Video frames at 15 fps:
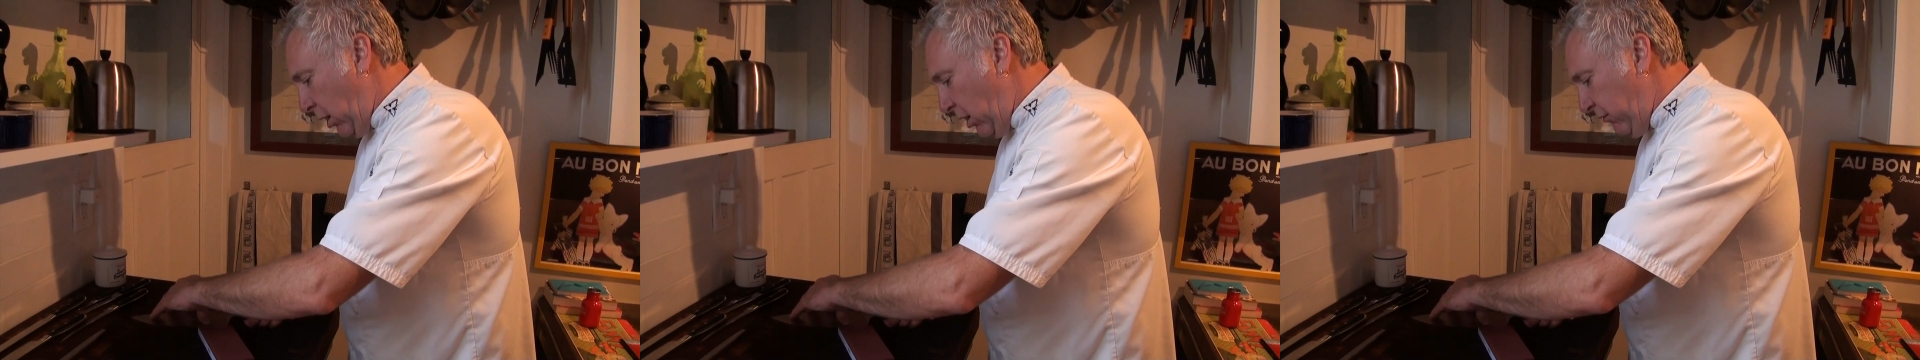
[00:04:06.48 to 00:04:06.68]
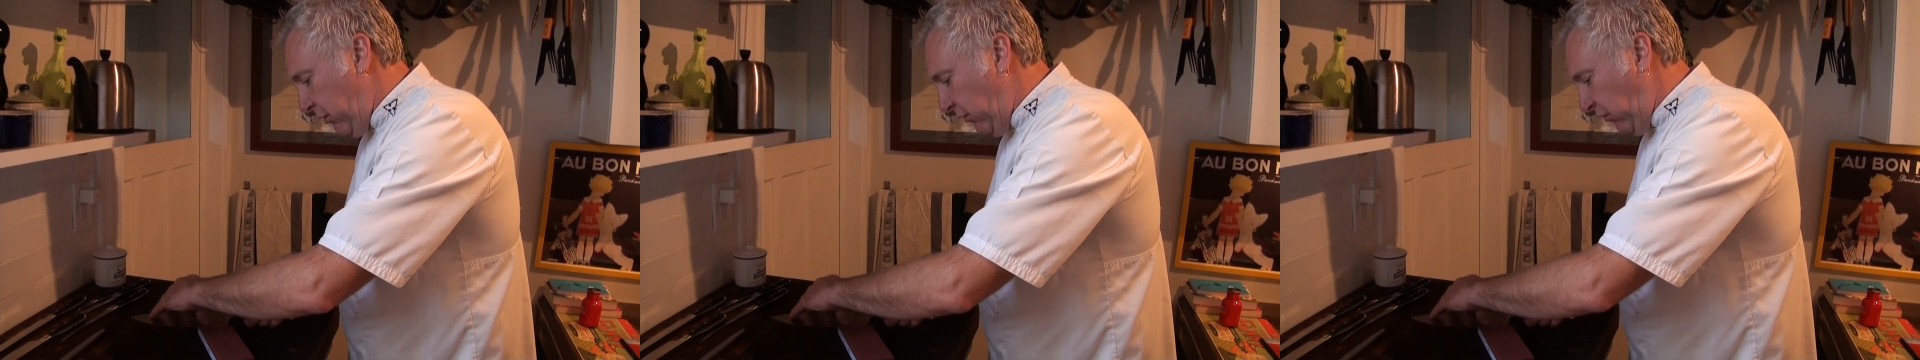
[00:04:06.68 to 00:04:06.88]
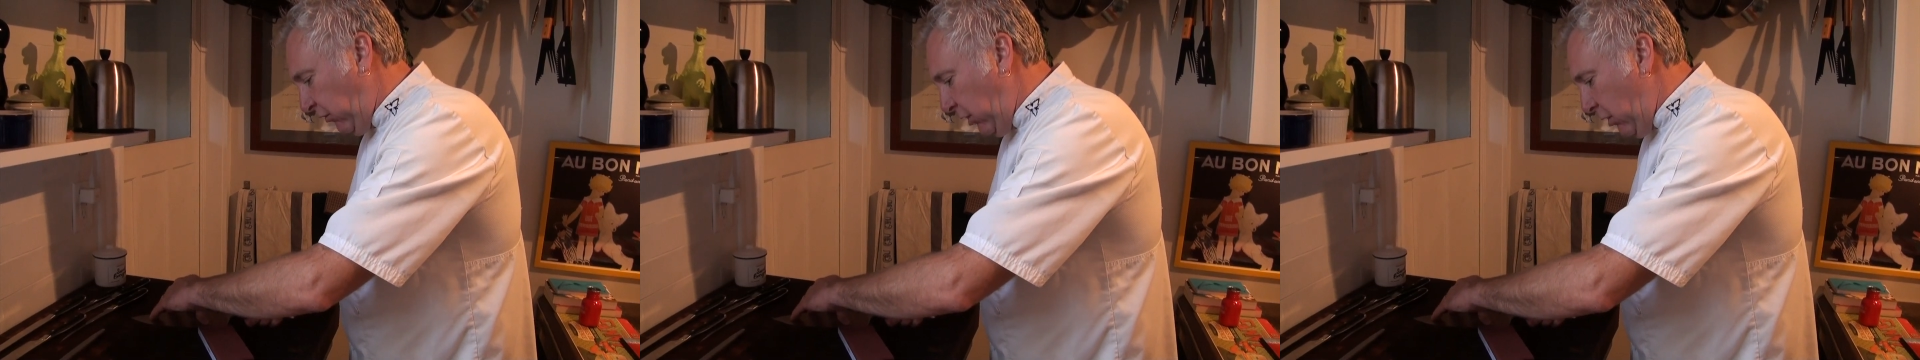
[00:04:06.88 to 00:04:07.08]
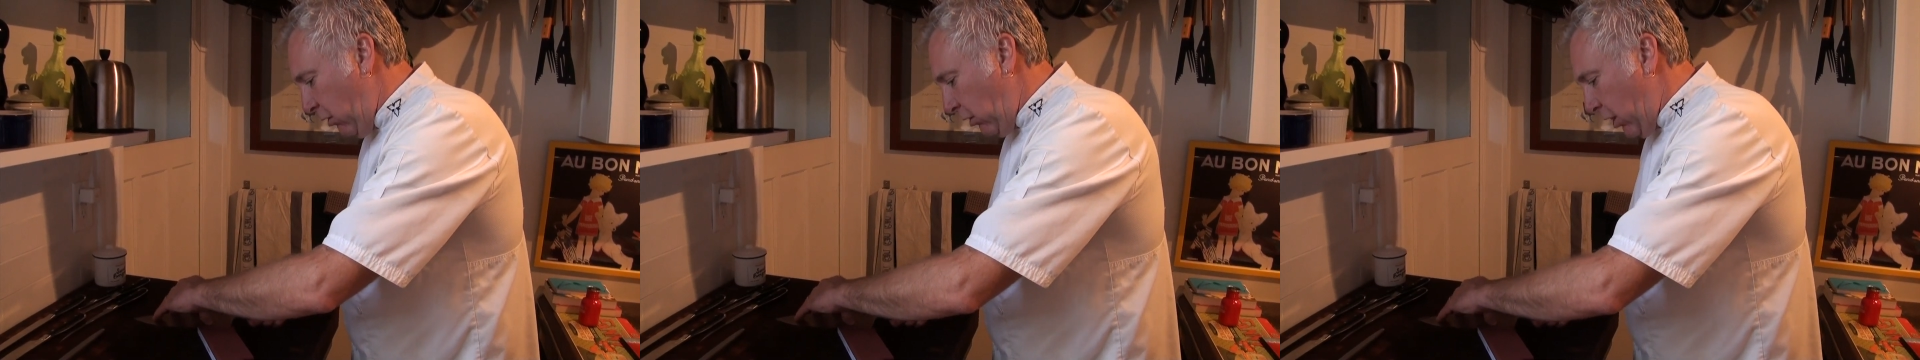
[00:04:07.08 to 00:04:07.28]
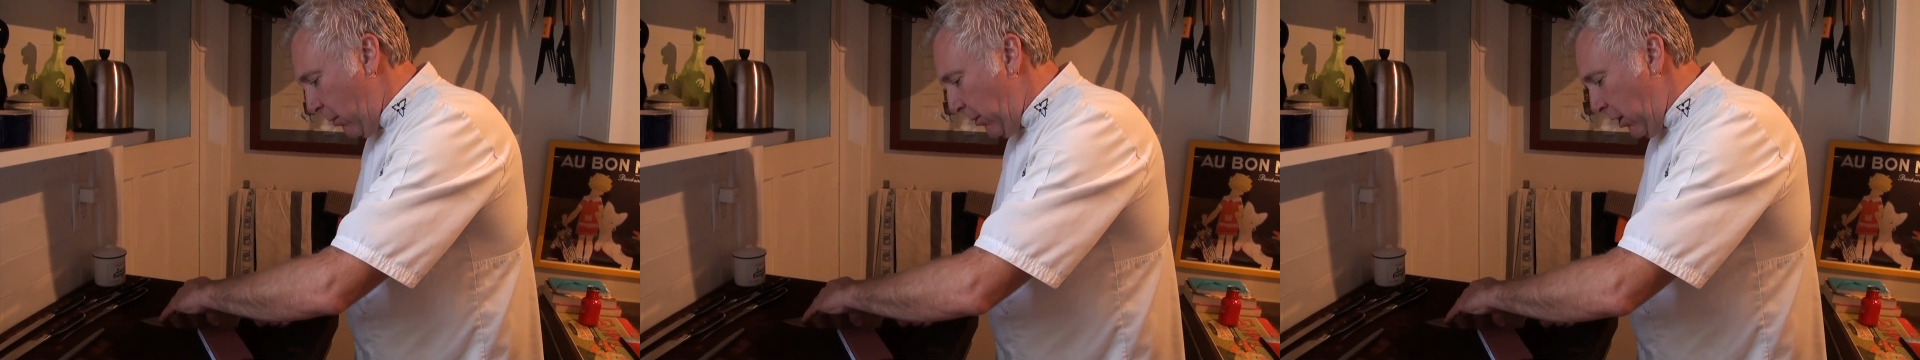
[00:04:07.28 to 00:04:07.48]
of the
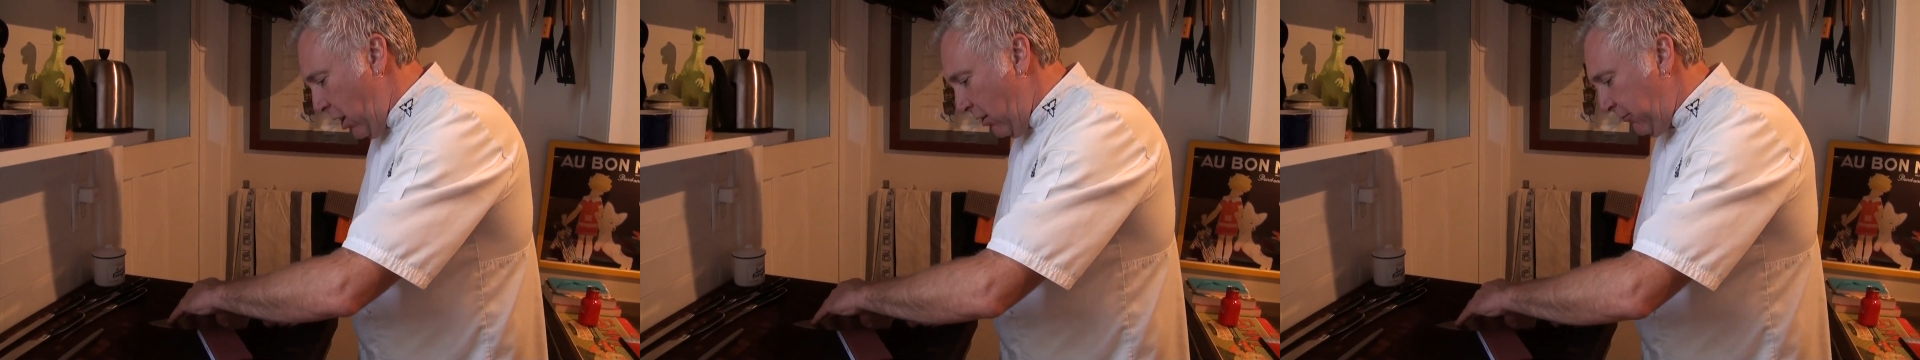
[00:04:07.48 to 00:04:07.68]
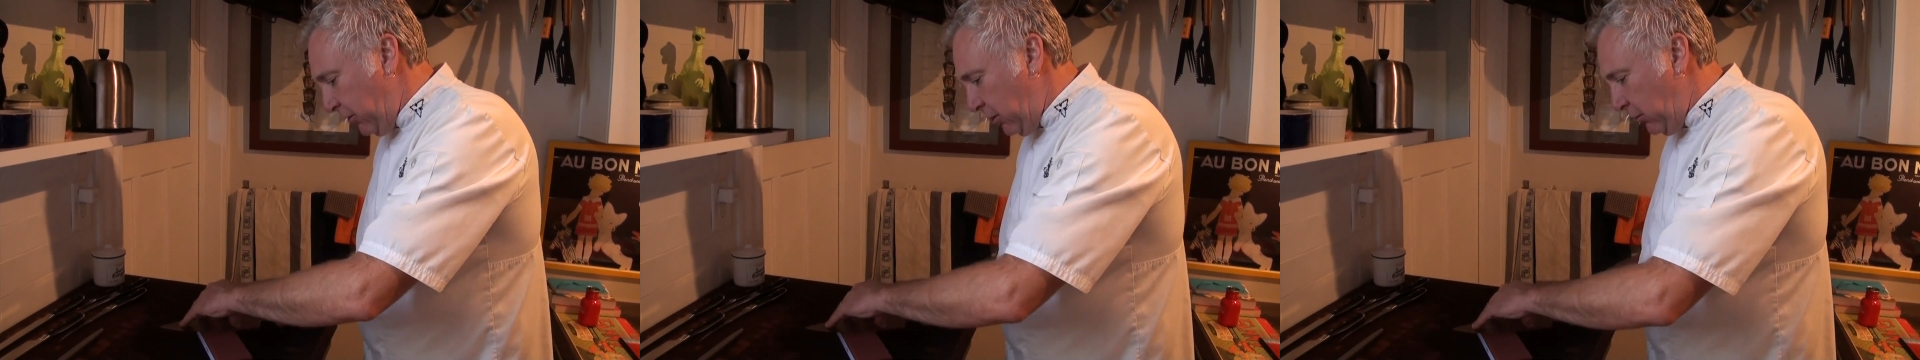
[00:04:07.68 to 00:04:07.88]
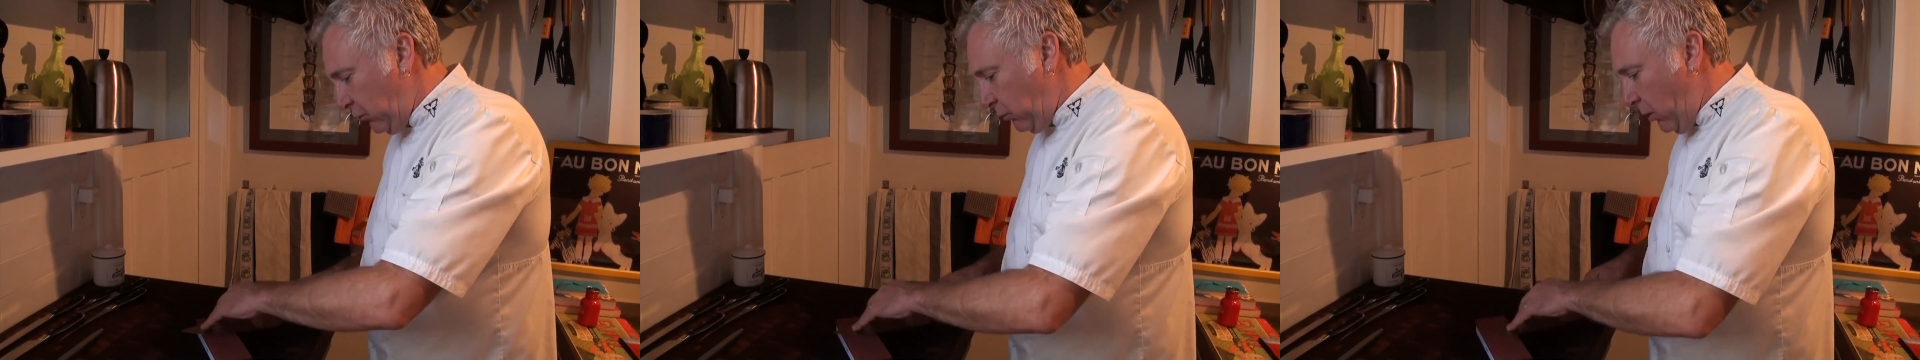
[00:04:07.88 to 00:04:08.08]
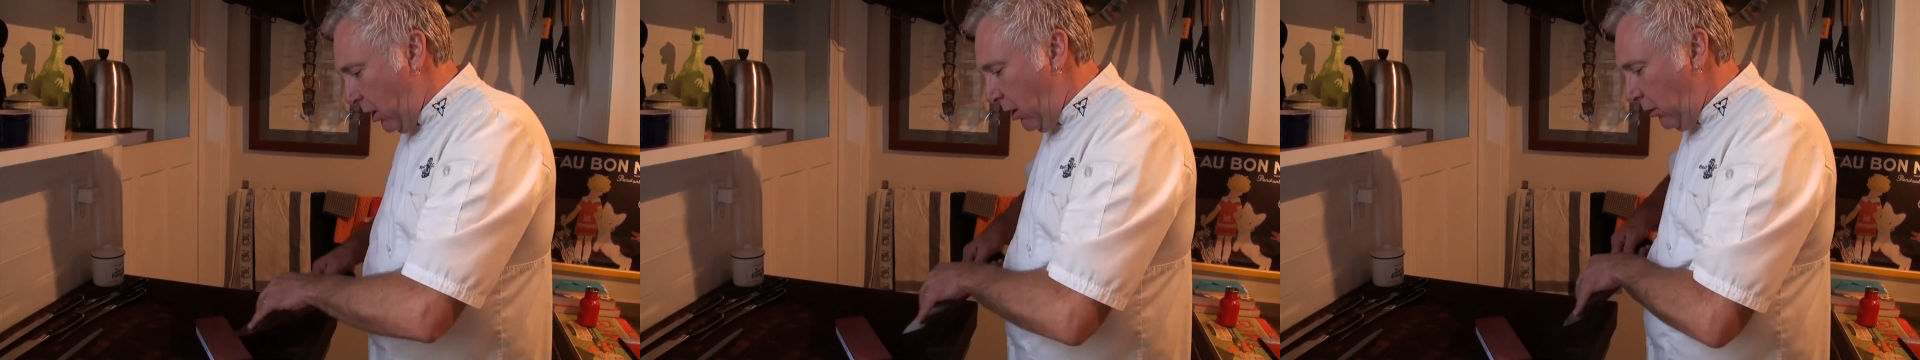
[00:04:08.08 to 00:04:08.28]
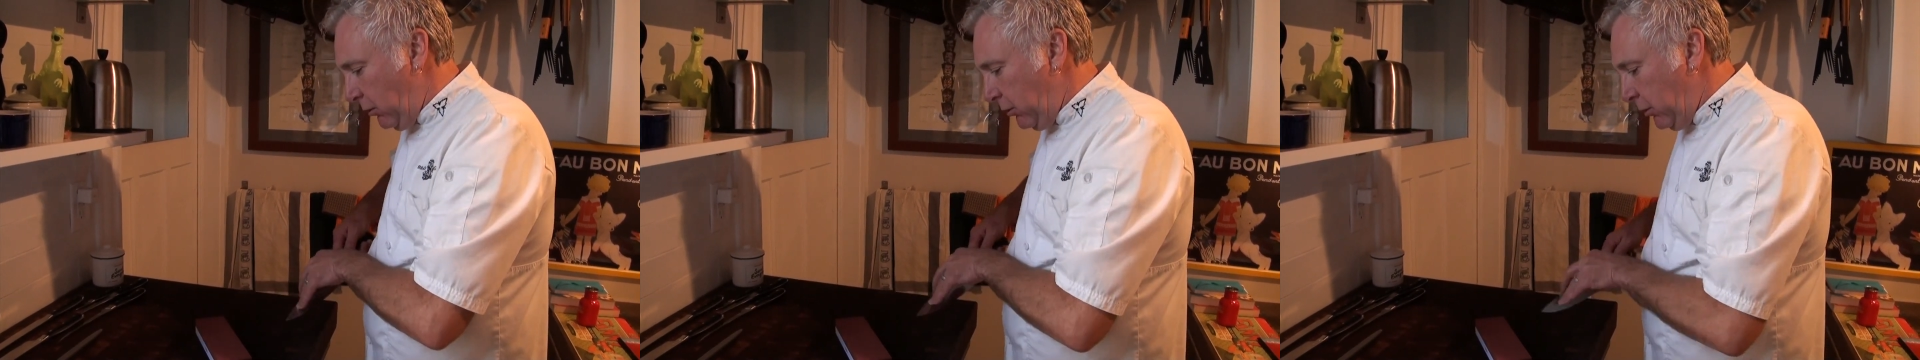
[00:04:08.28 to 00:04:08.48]
steel coming off it as
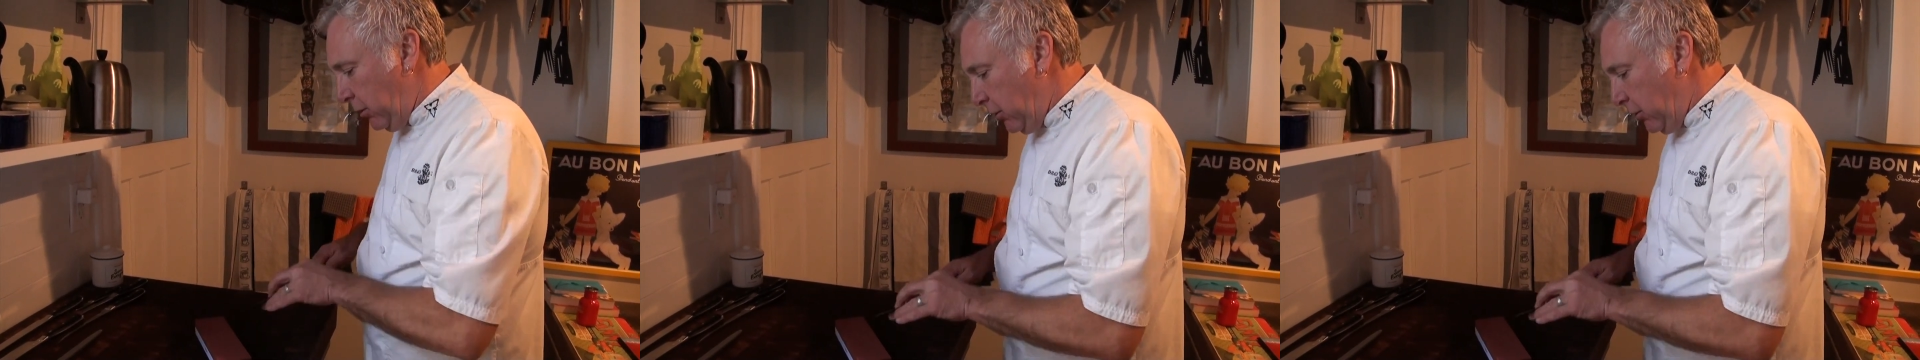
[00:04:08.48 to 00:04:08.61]
well.